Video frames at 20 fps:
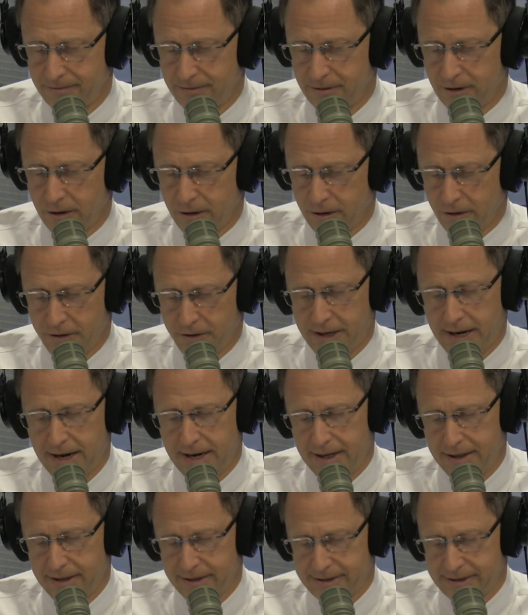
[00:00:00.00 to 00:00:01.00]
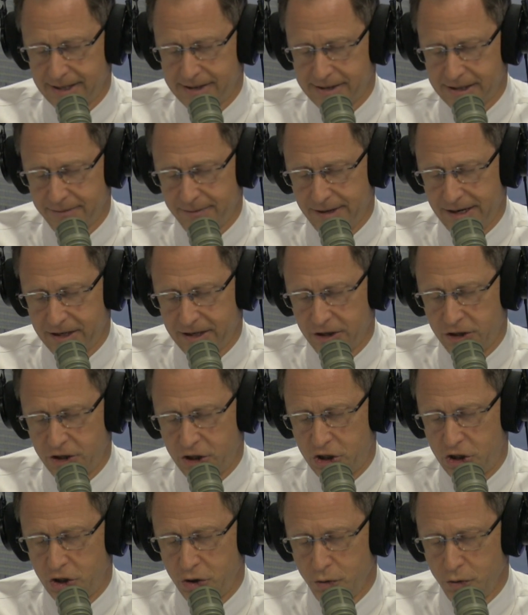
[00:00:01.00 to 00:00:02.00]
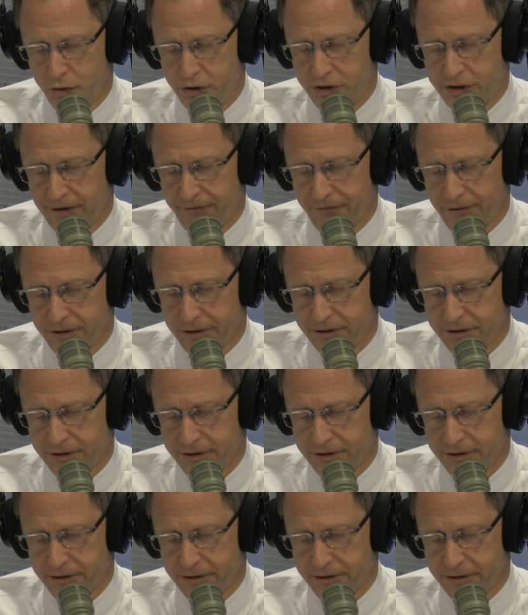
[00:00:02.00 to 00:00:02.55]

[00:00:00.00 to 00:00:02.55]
Okay, because that's going to make a huge difference.